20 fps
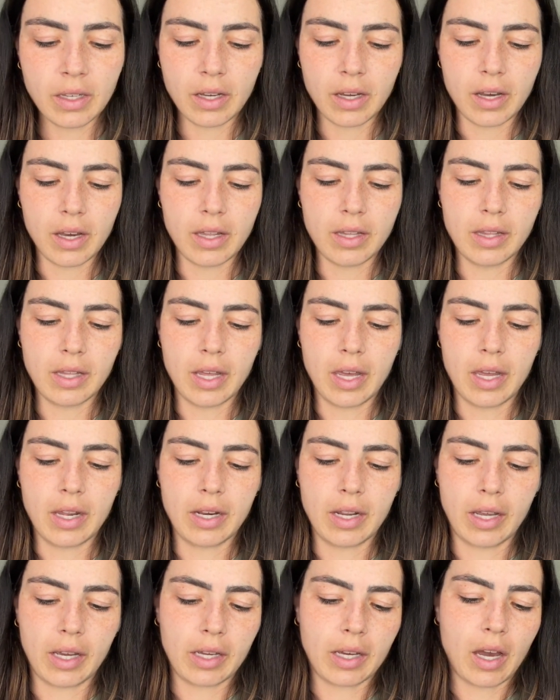And then
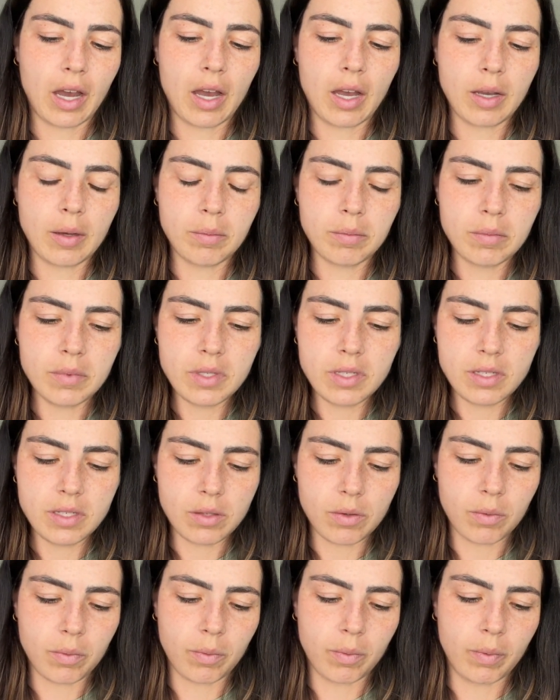it comes
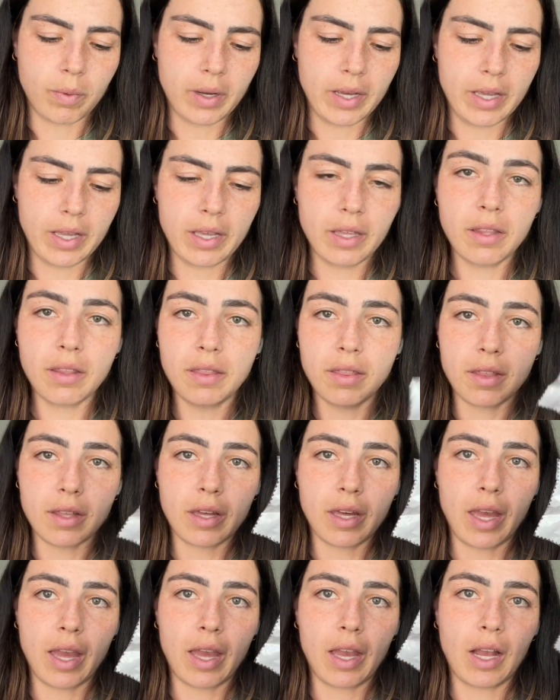with
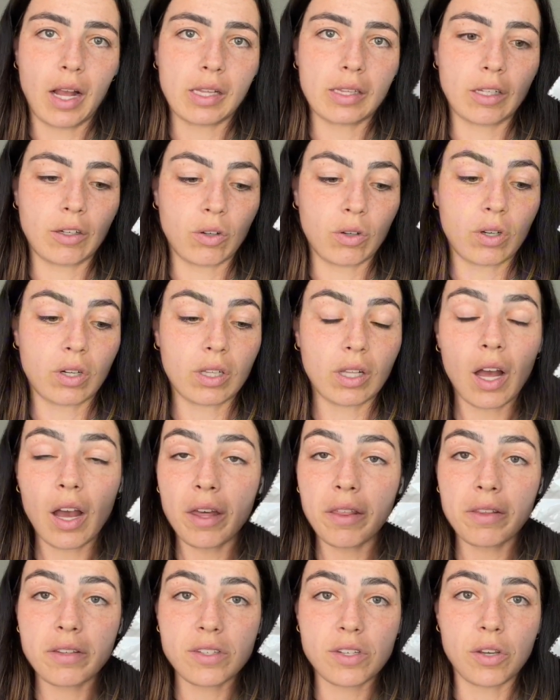a little
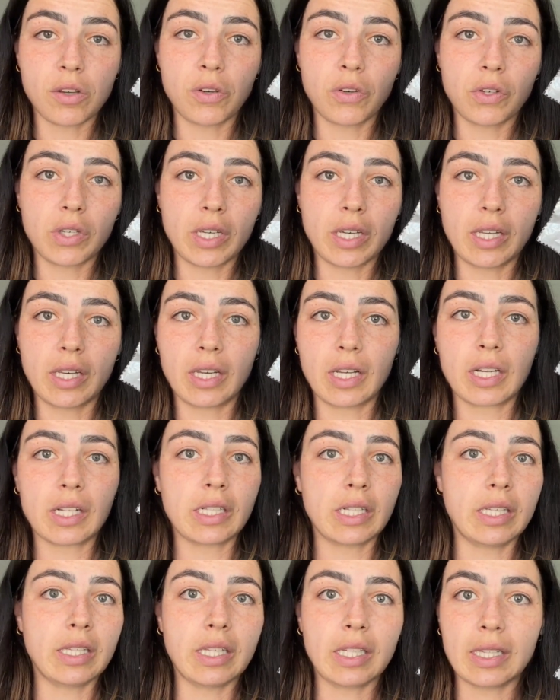cloth so you can
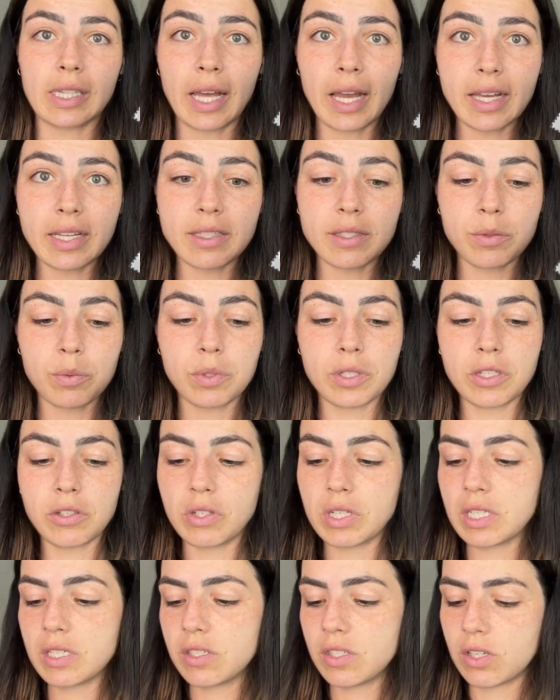clean the lens when you
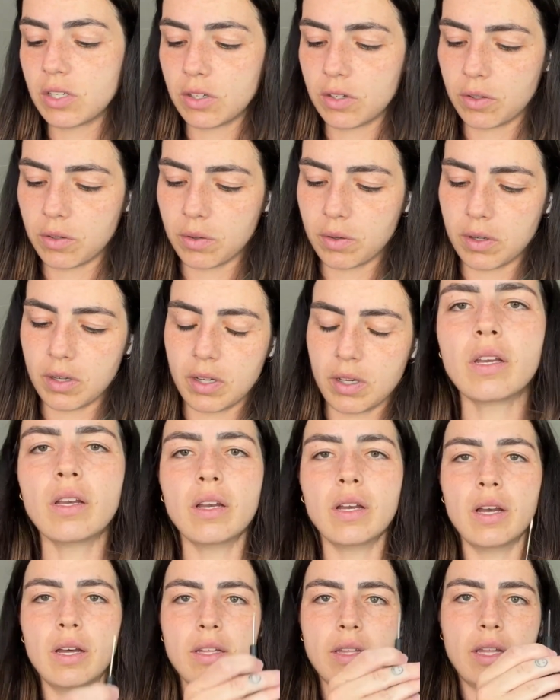need to.
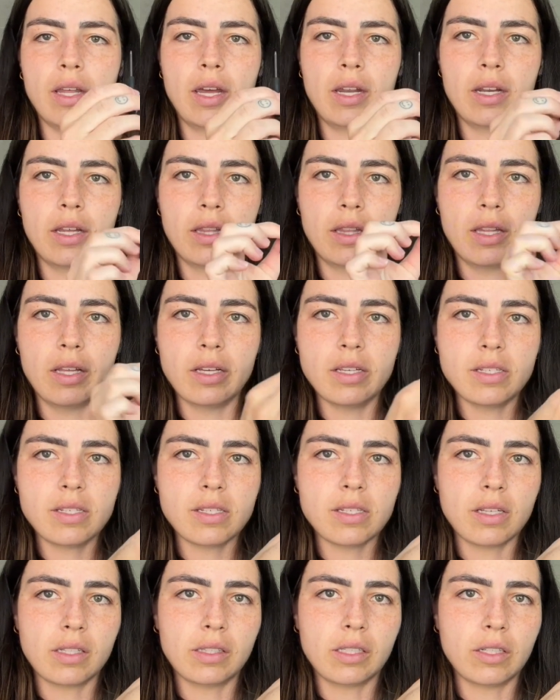And then this
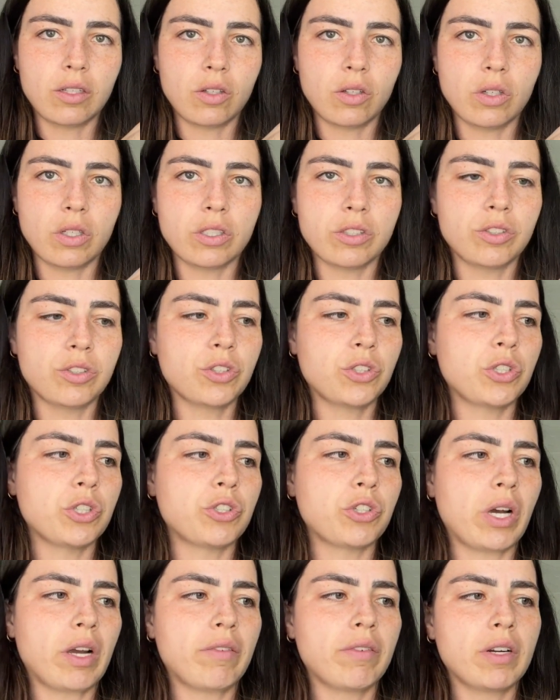little
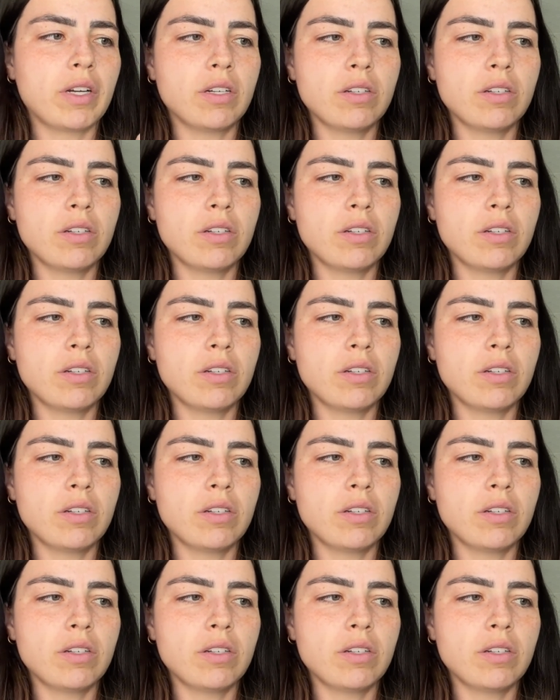screwdriver.